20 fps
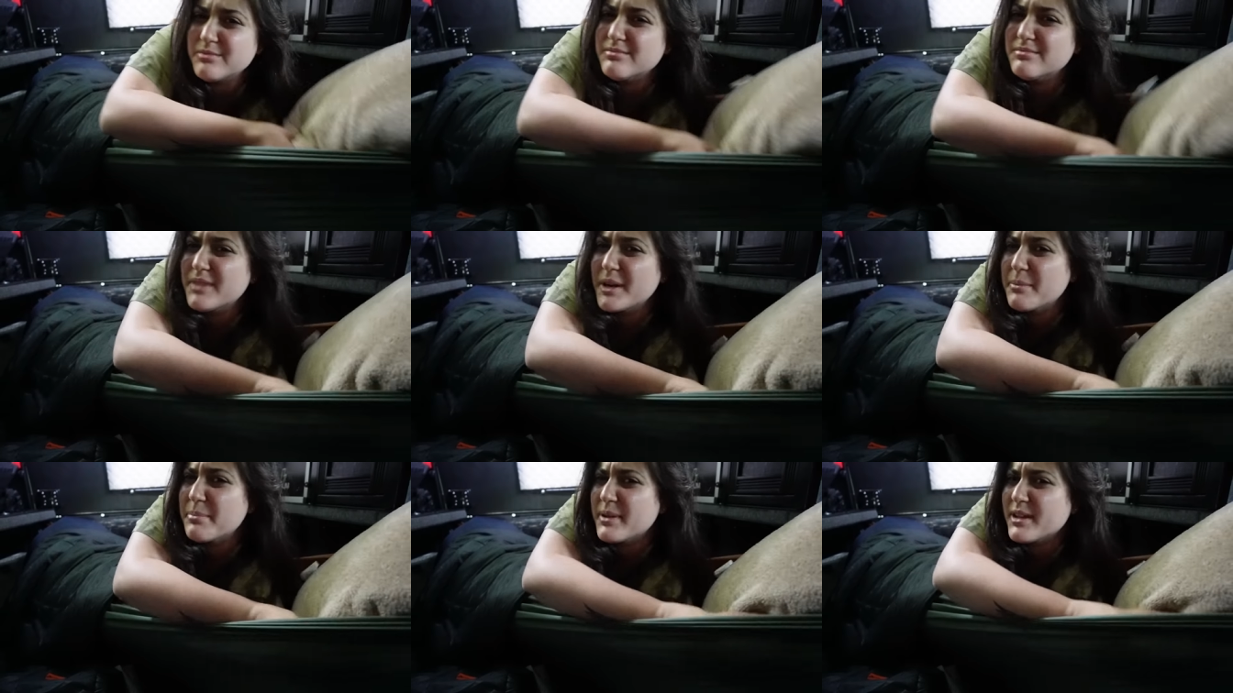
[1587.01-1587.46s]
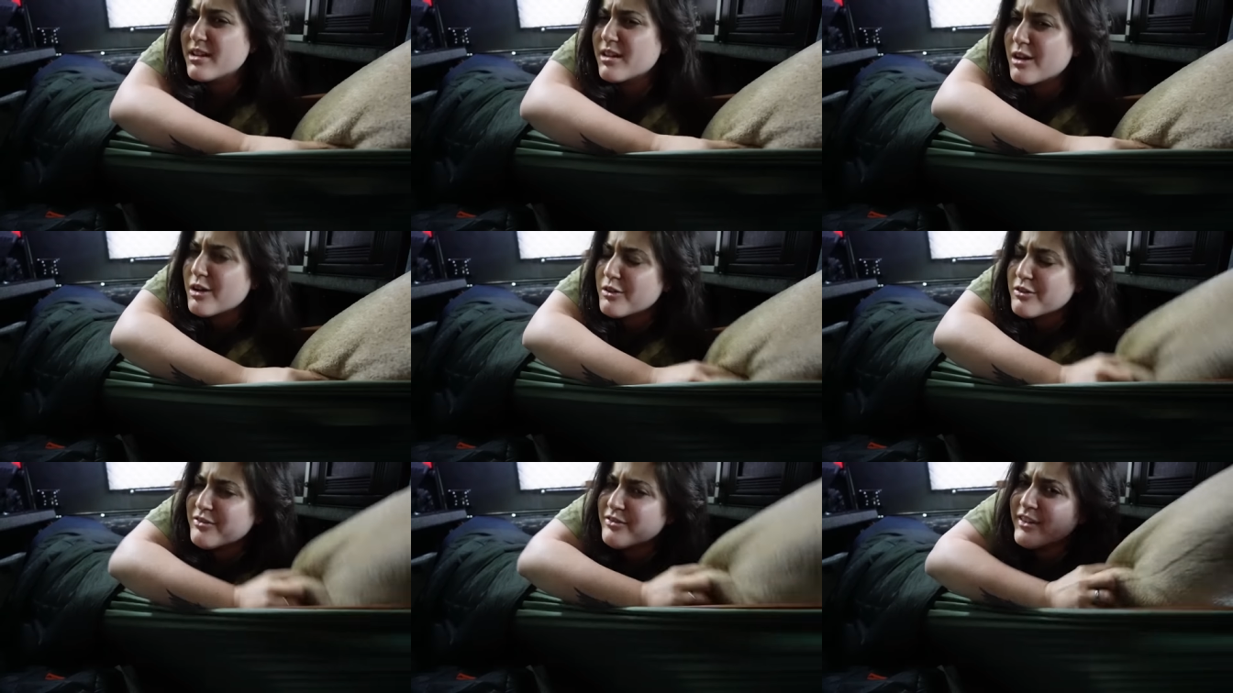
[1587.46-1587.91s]
My
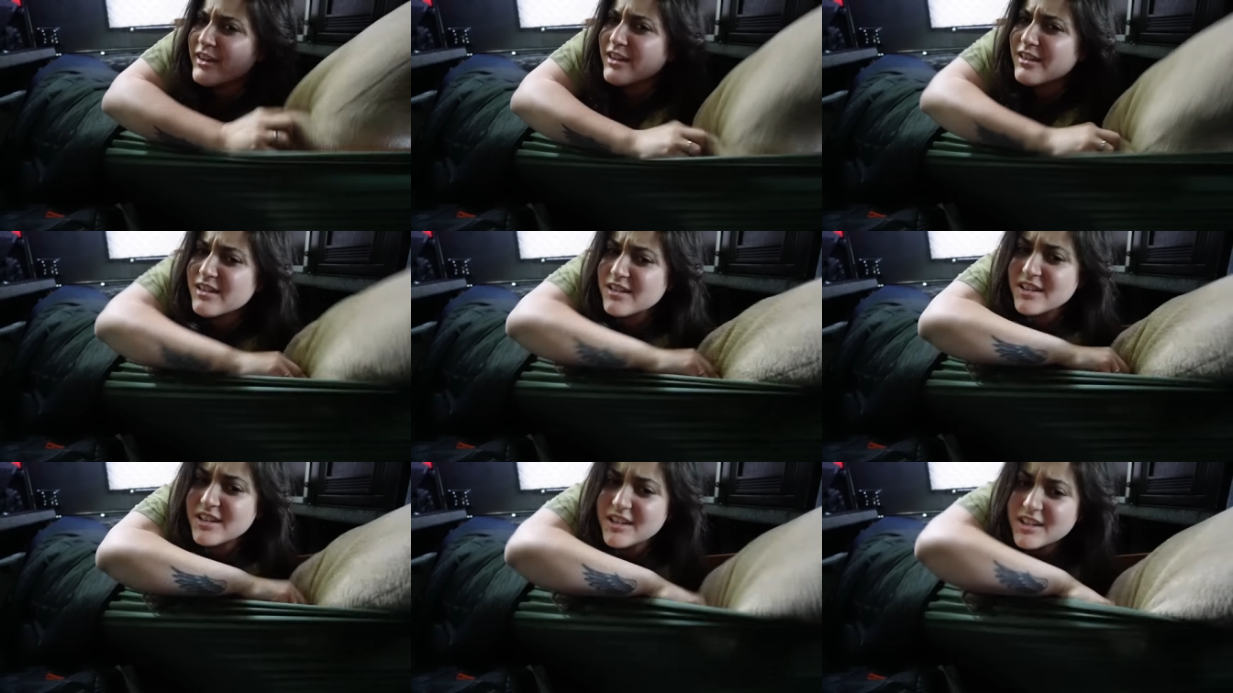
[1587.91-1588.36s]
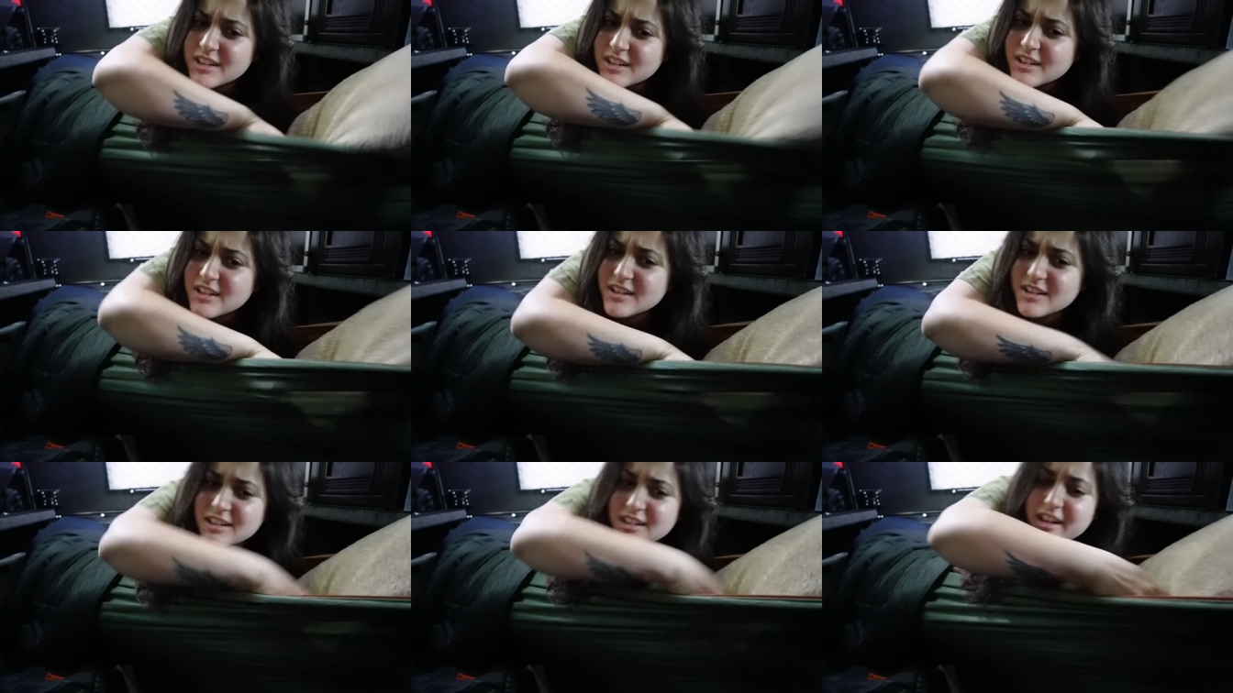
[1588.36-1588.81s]
pillow fell
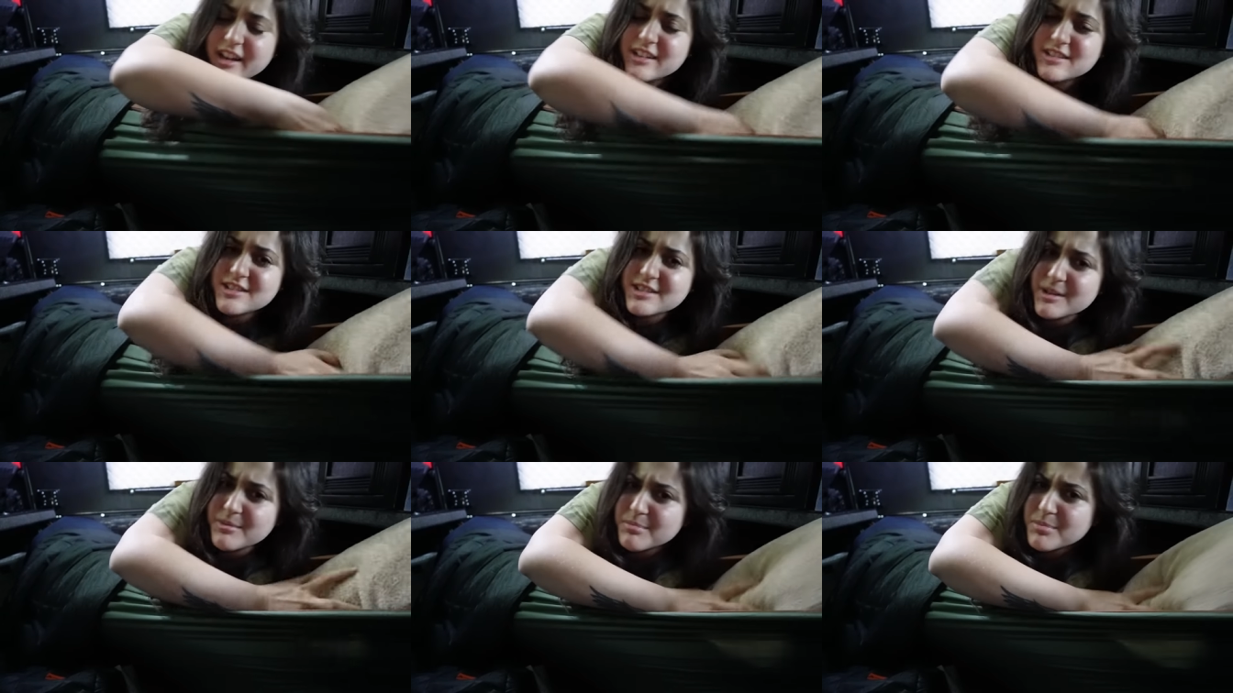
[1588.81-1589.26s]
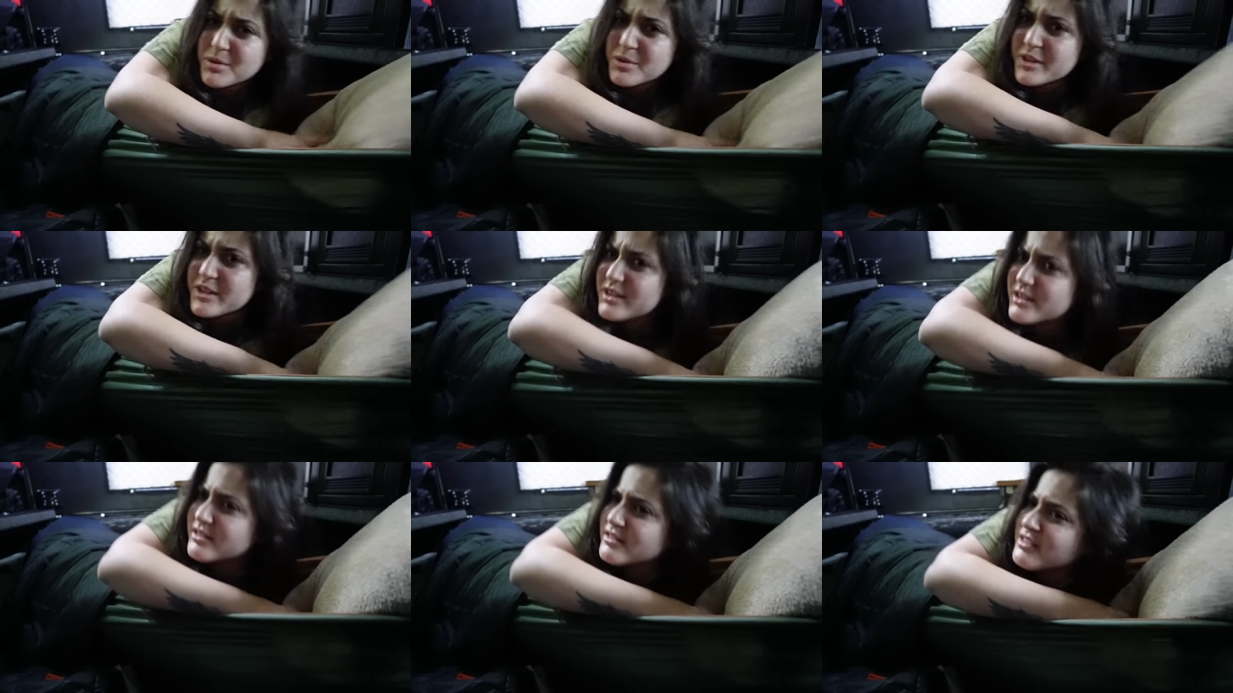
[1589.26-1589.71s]
at some
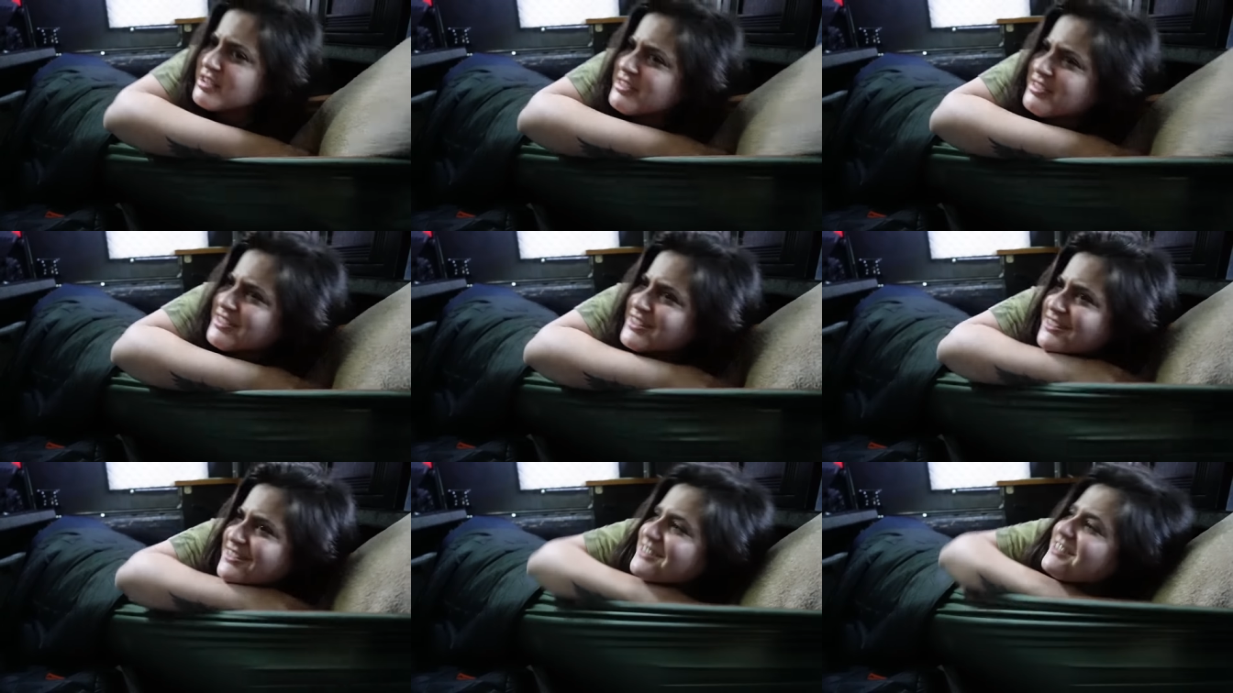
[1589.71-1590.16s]
point.